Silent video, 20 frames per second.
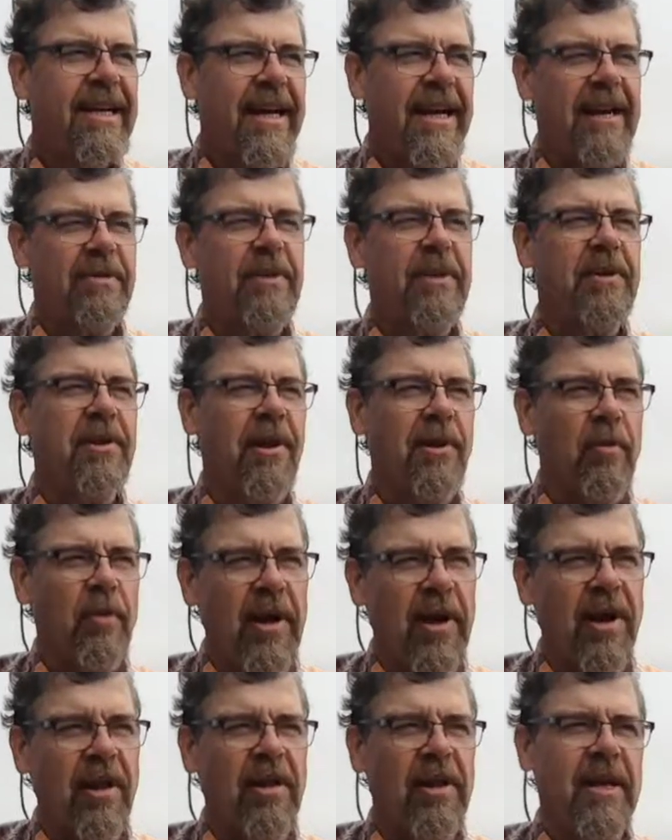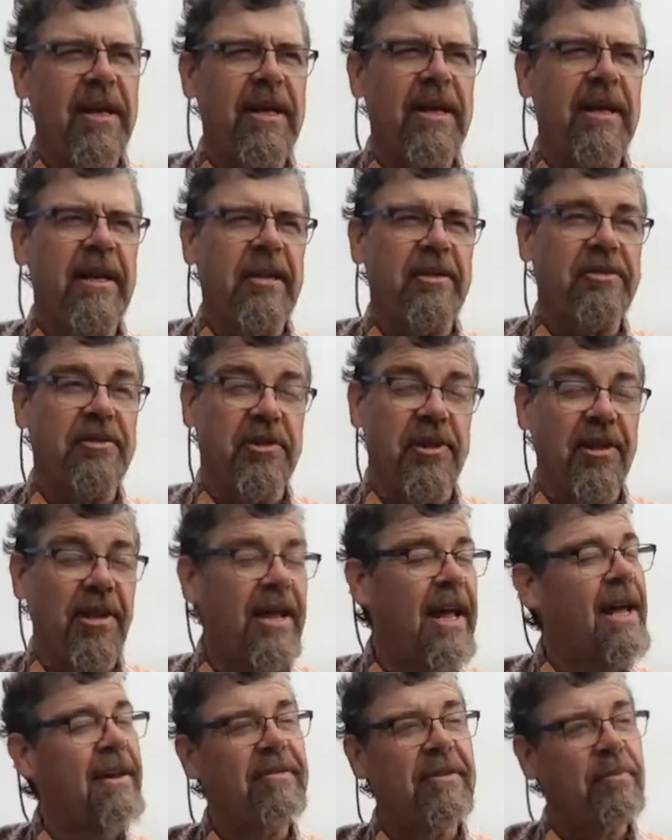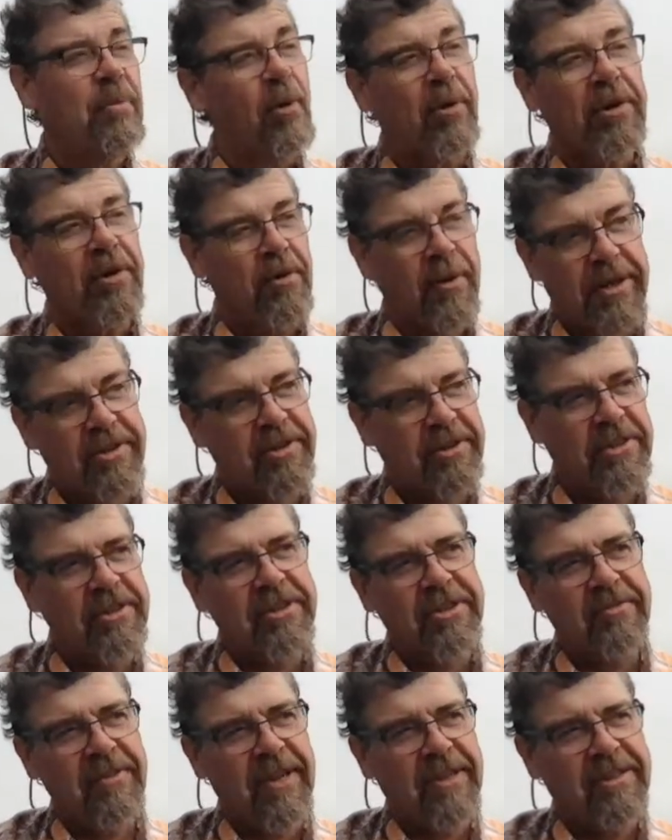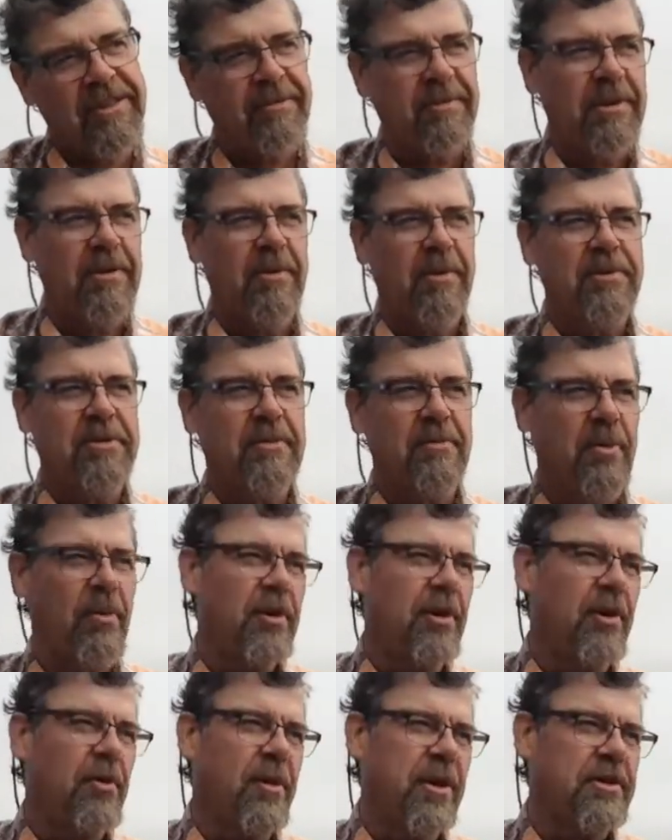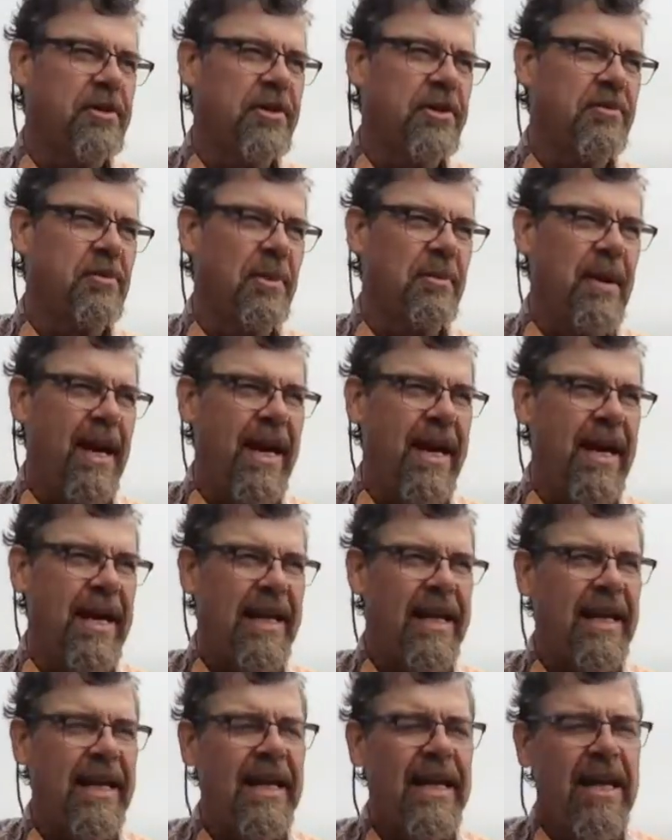and have been done well, and there's still a lot of important questions. In fact, some of the most important questions remain.